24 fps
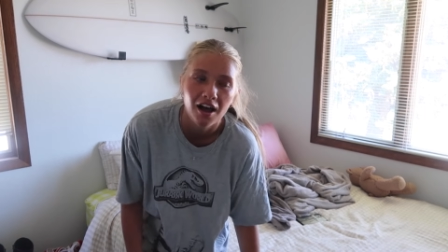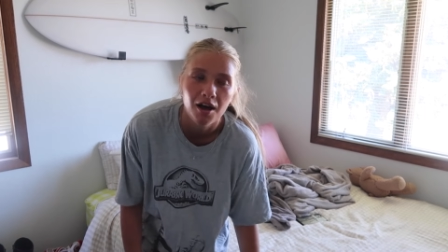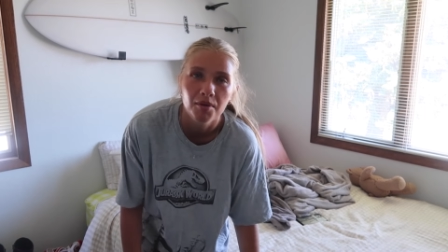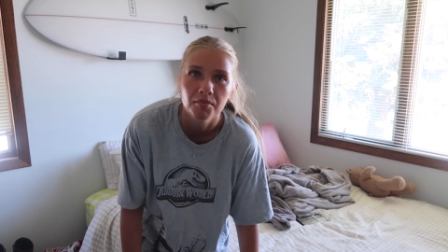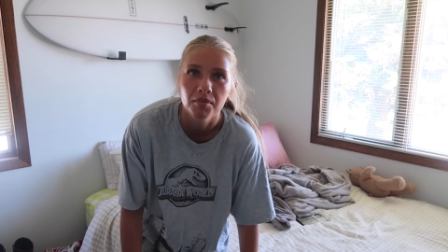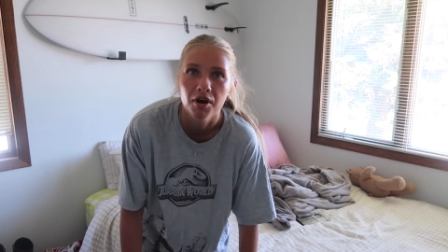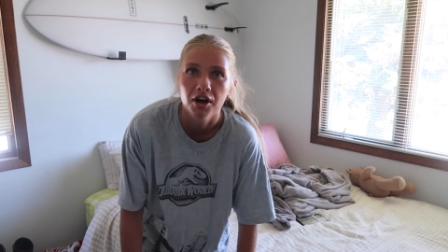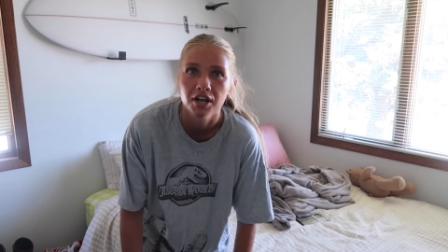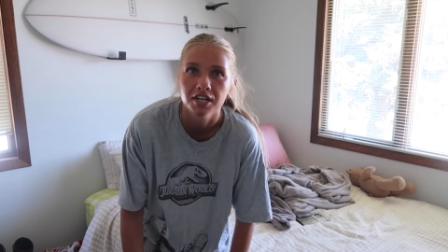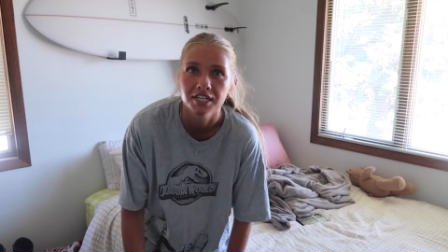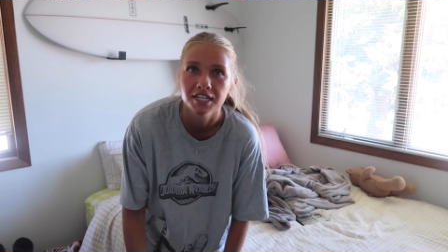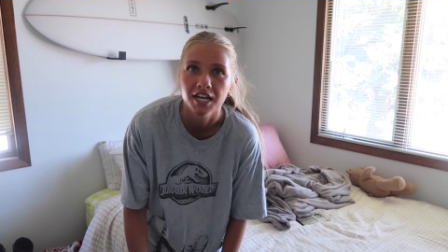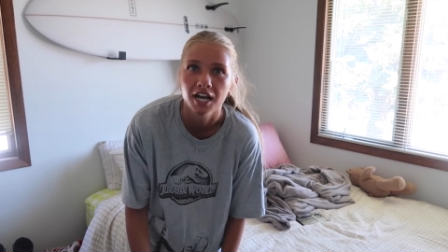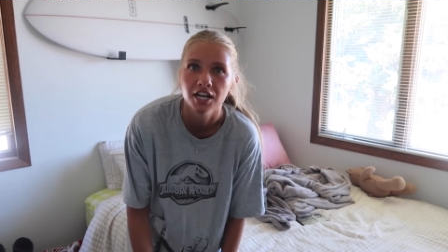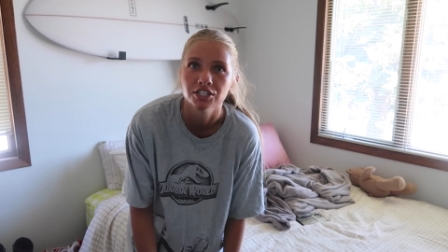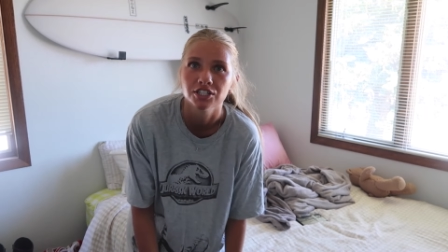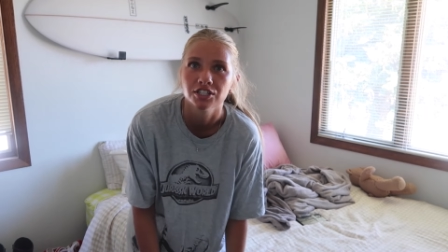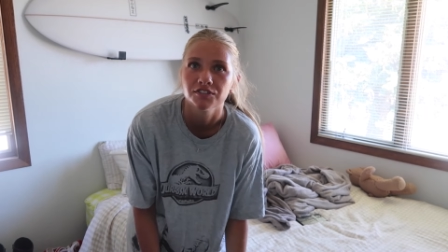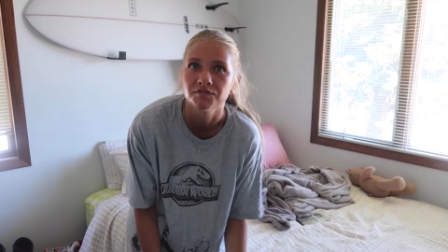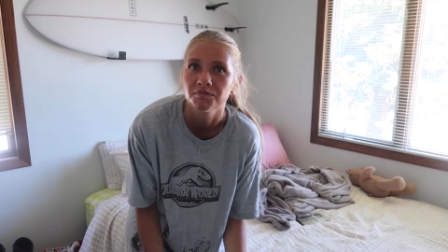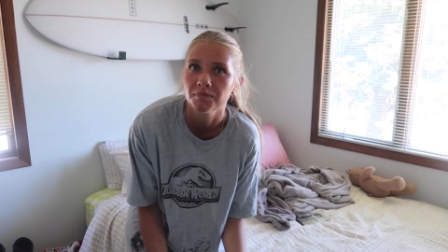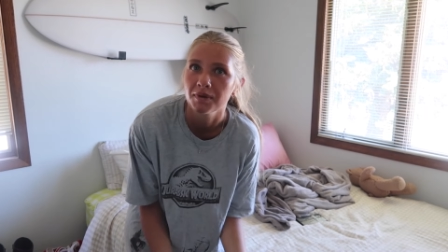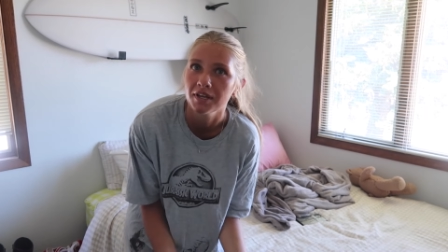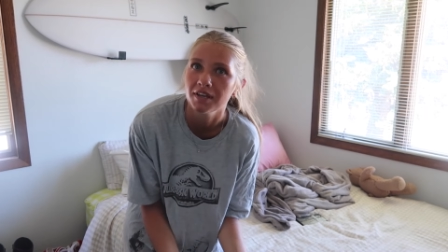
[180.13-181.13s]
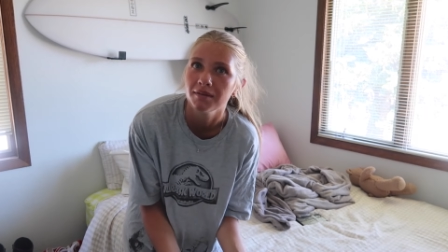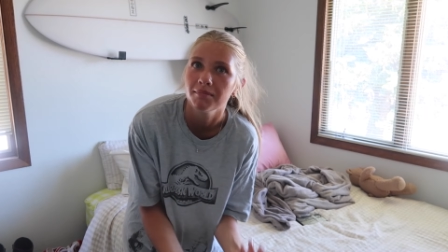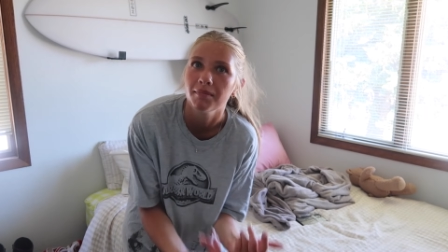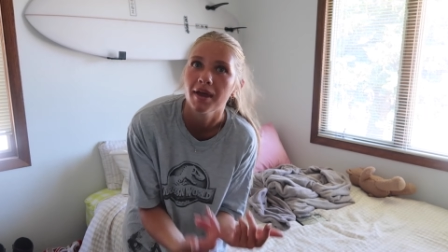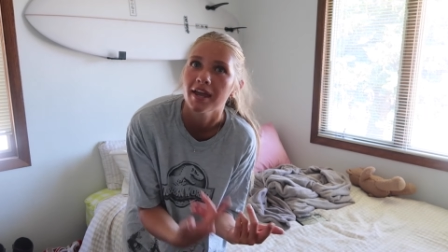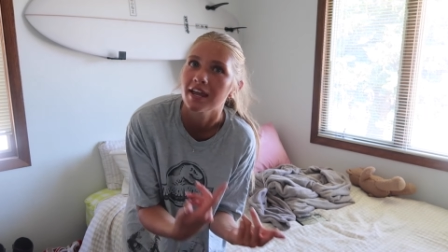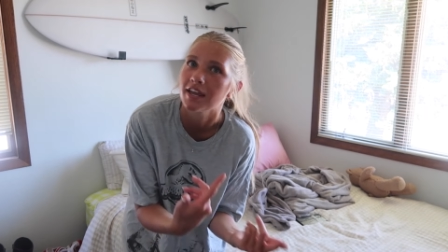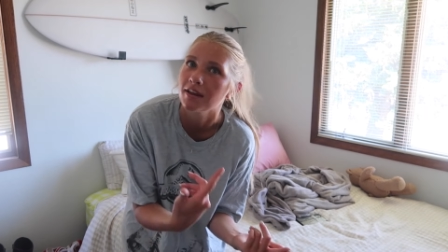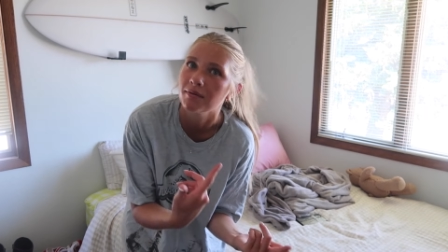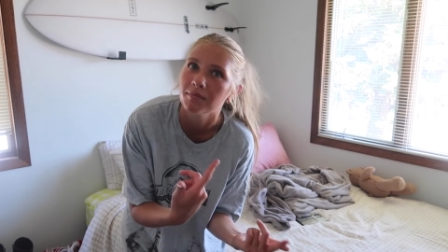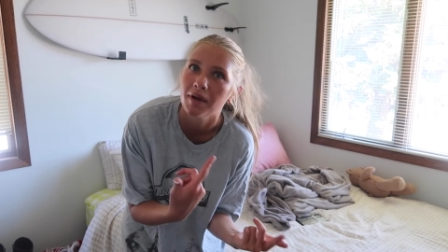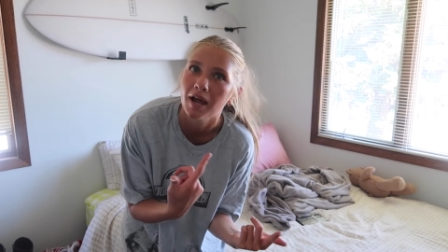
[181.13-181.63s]
a montage of me
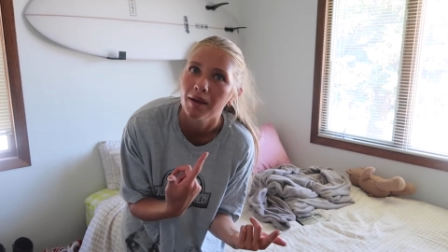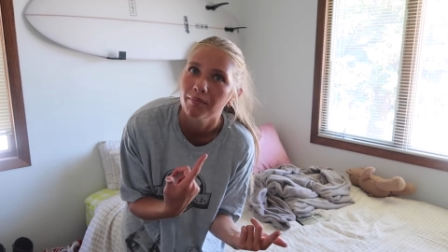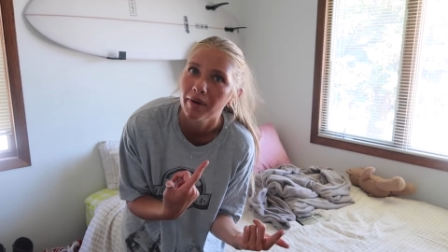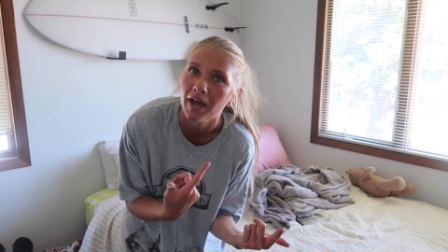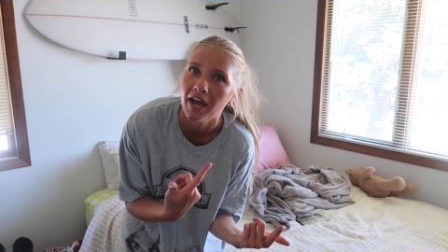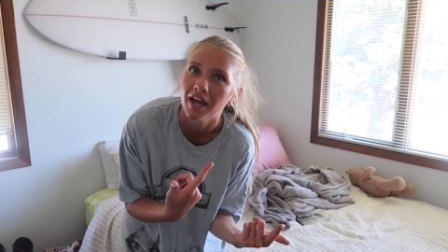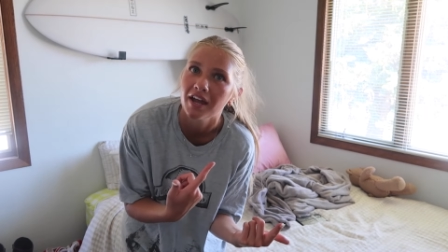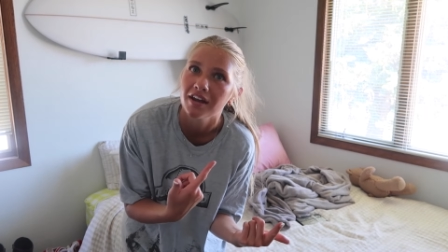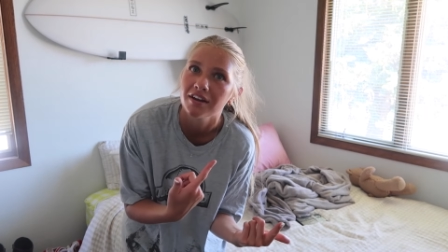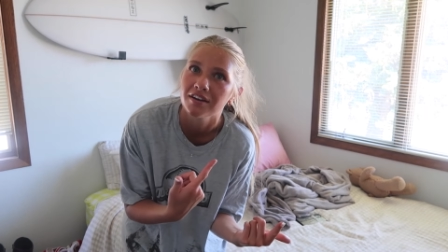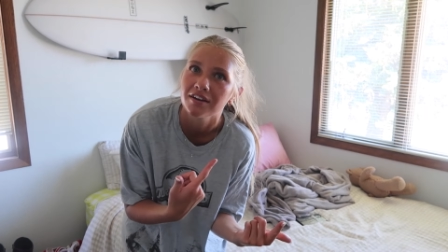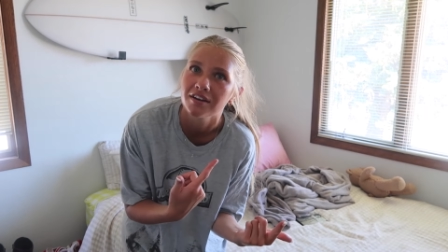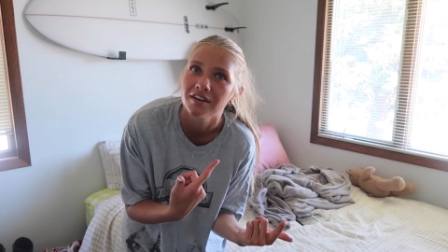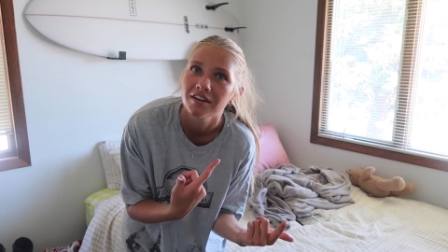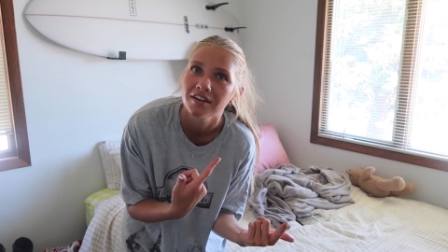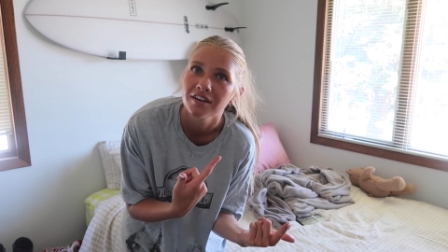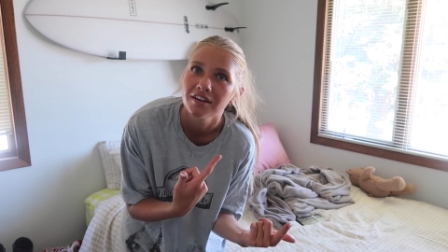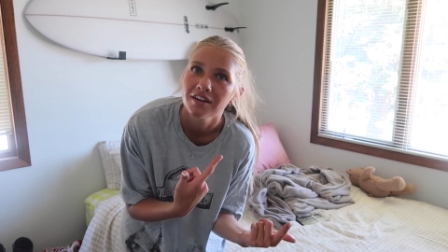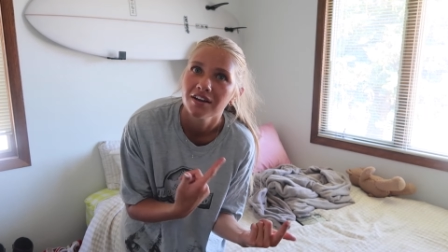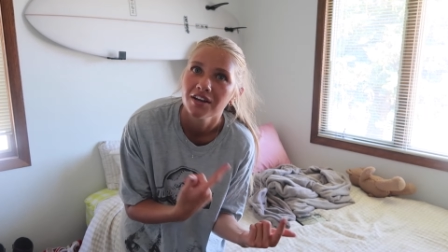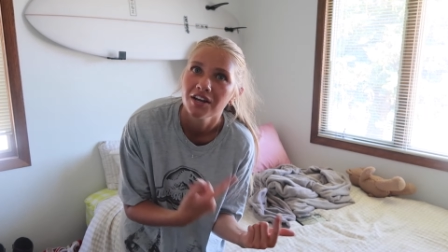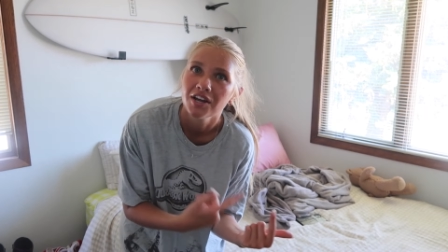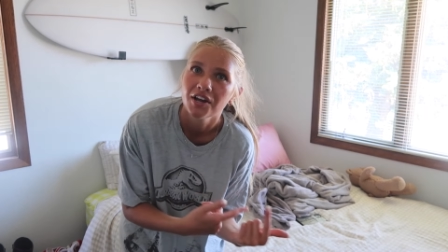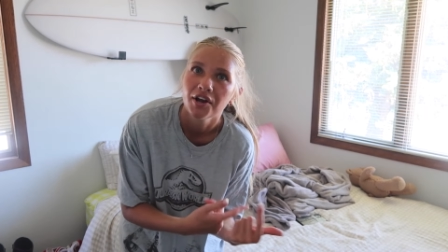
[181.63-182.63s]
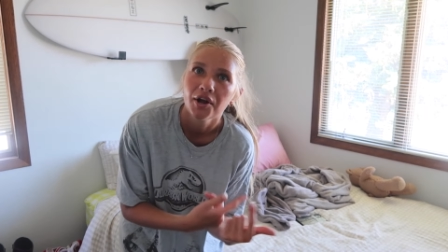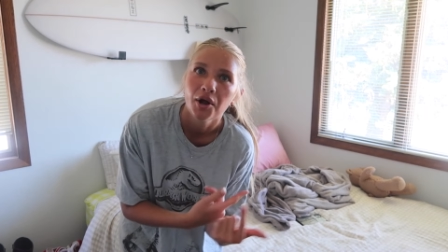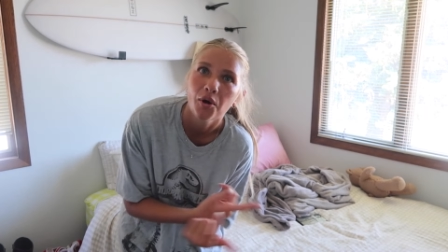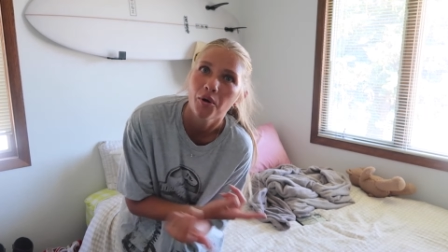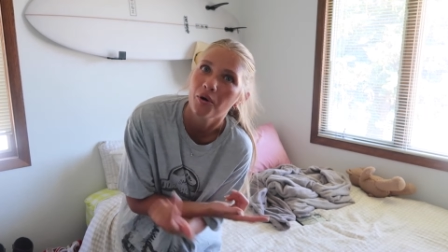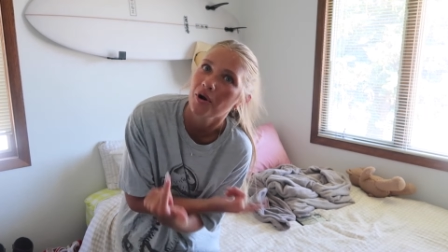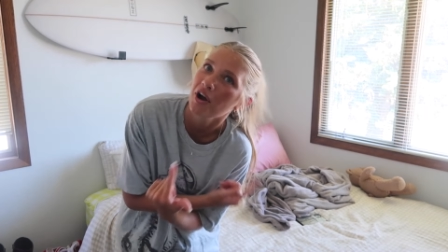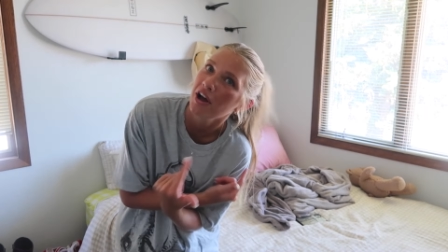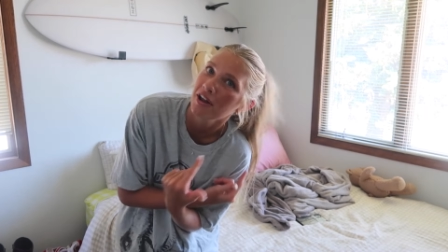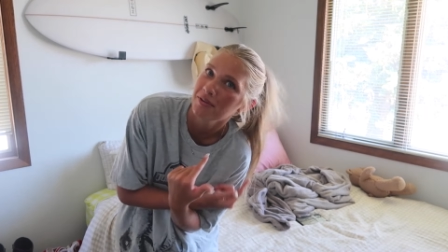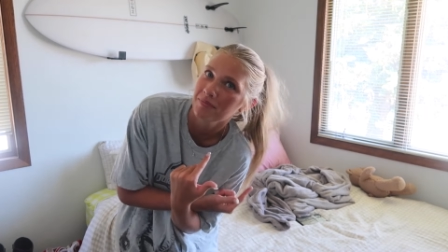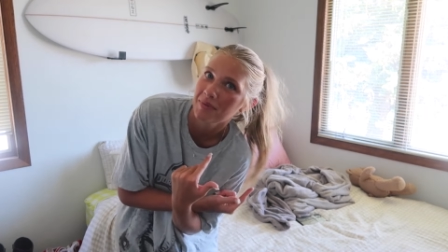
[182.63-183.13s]
making my bed
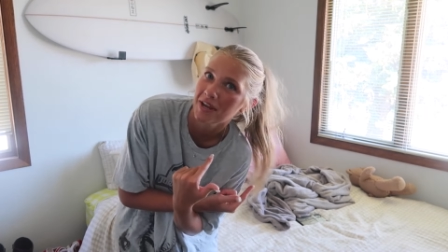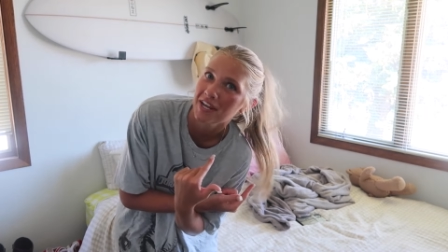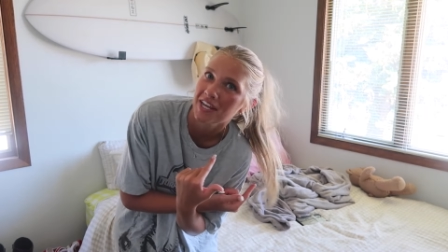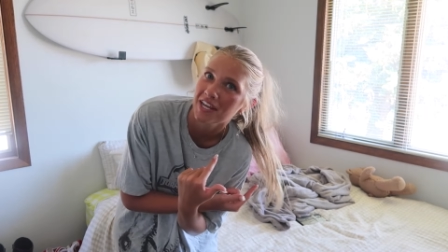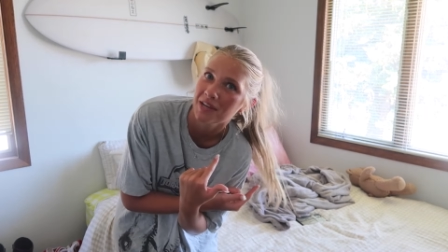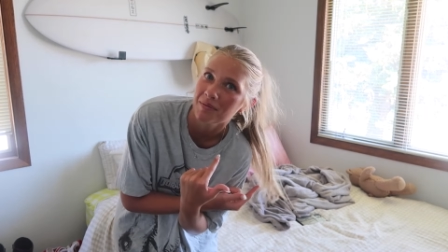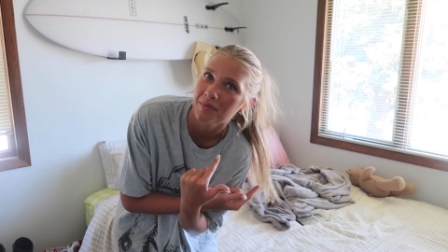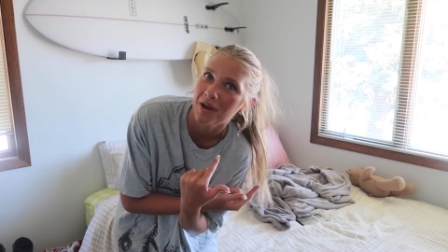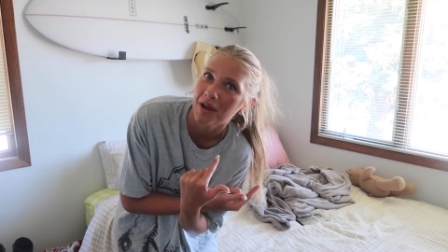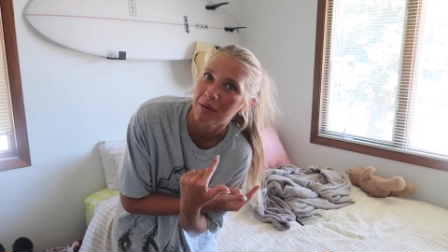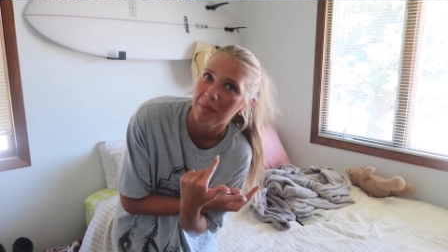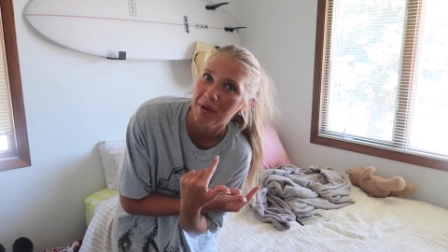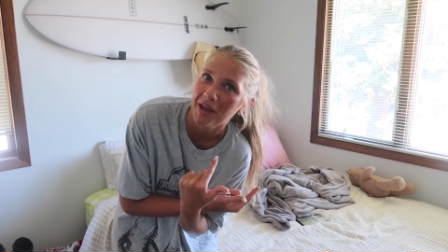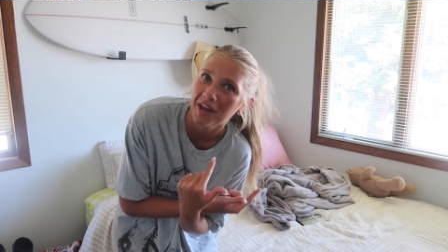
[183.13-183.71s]
or unmaking my